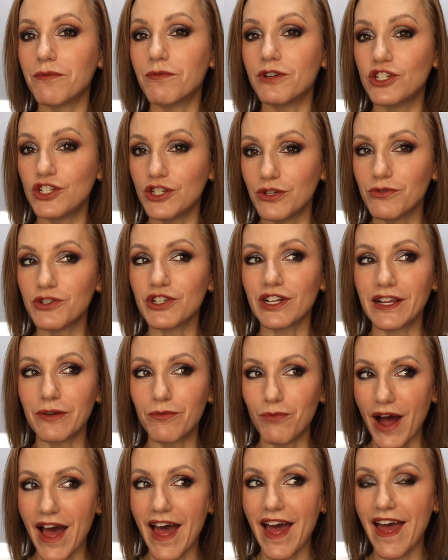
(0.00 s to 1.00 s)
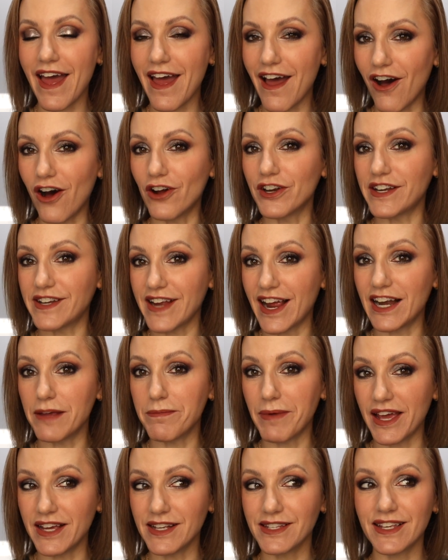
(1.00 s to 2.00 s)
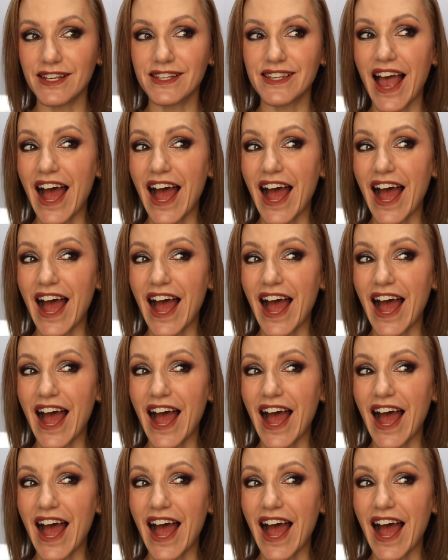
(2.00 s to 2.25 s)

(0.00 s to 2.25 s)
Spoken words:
would usually wear on a daily basis